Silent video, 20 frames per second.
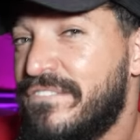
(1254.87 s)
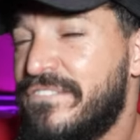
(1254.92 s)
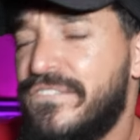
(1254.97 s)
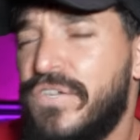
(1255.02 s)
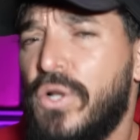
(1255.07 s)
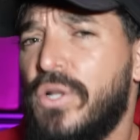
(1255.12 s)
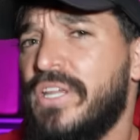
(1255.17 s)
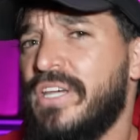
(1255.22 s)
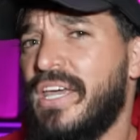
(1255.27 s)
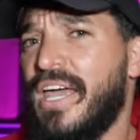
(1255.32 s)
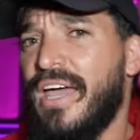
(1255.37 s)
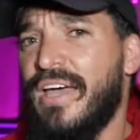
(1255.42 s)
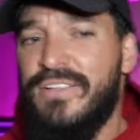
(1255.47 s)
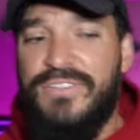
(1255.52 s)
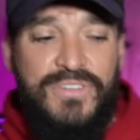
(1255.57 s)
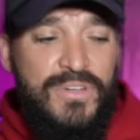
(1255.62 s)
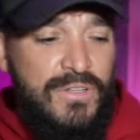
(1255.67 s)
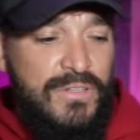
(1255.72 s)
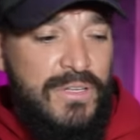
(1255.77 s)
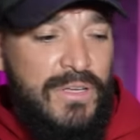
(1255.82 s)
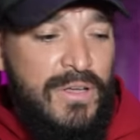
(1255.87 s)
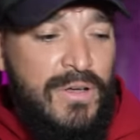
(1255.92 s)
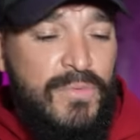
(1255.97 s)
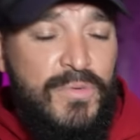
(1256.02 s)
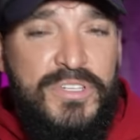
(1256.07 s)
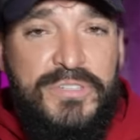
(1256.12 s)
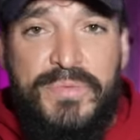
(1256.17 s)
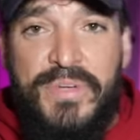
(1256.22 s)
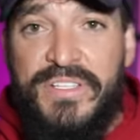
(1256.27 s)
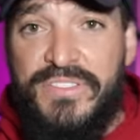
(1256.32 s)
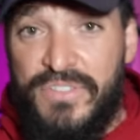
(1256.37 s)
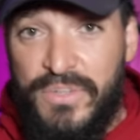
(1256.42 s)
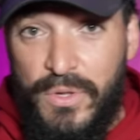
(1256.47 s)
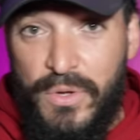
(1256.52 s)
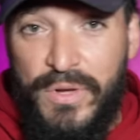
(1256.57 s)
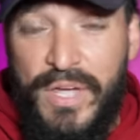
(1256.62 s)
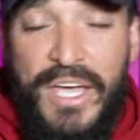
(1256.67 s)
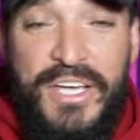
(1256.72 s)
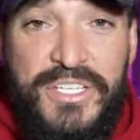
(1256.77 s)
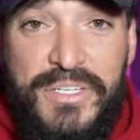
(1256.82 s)
Fully canceled. Which means the
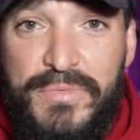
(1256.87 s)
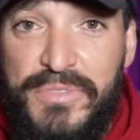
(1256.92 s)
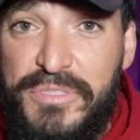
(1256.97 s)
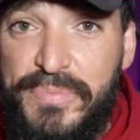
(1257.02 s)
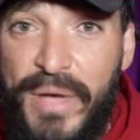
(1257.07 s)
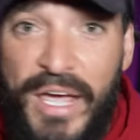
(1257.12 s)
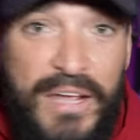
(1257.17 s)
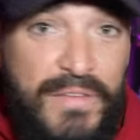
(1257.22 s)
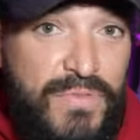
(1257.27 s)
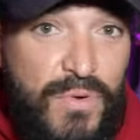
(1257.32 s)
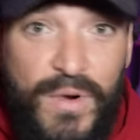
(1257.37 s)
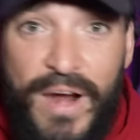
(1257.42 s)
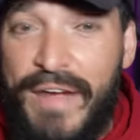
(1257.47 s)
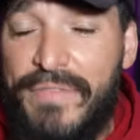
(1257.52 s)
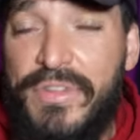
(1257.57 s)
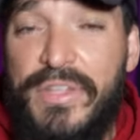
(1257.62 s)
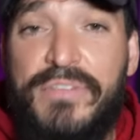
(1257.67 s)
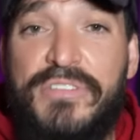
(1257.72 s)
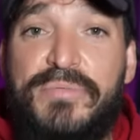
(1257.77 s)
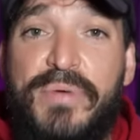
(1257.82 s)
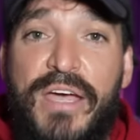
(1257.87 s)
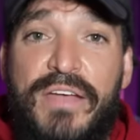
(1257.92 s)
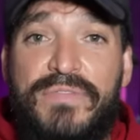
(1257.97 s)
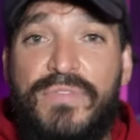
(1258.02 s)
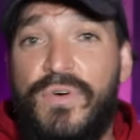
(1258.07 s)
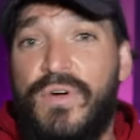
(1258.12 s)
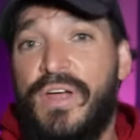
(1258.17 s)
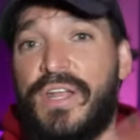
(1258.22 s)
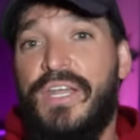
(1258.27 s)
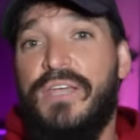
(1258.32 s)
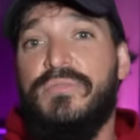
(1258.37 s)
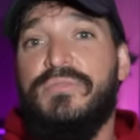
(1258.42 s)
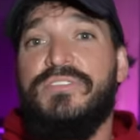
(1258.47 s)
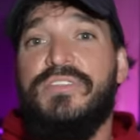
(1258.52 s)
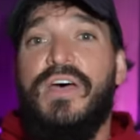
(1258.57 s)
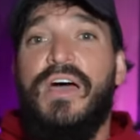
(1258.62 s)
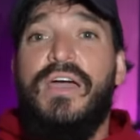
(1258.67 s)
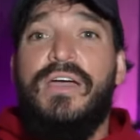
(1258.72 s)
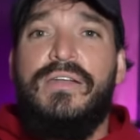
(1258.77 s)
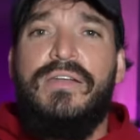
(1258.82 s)
location was paid for, everything was paid for, and he was
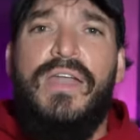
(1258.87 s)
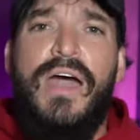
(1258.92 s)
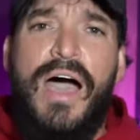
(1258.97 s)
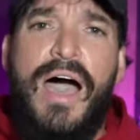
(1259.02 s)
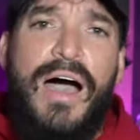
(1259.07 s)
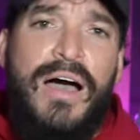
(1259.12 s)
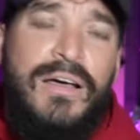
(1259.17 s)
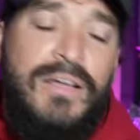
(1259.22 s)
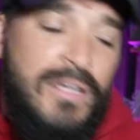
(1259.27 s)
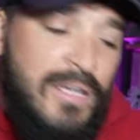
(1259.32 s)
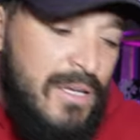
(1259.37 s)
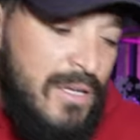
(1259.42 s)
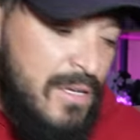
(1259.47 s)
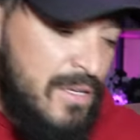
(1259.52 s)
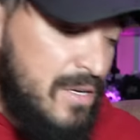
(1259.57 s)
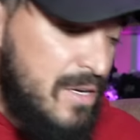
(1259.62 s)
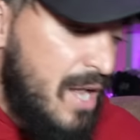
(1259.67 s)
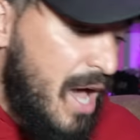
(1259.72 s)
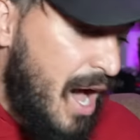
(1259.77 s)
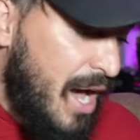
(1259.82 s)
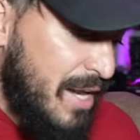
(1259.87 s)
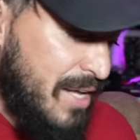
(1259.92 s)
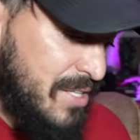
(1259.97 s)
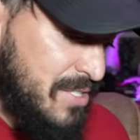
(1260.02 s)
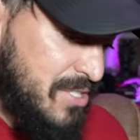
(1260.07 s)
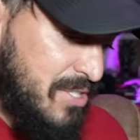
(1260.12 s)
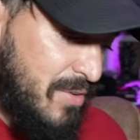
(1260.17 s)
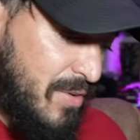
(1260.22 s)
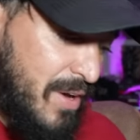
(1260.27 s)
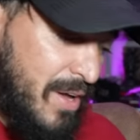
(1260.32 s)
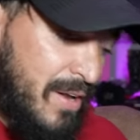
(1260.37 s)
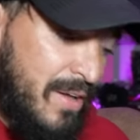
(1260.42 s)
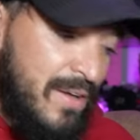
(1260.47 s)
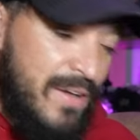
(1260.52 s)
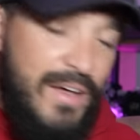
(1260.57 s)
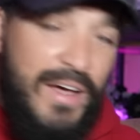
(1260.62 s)
like, nah, not into it.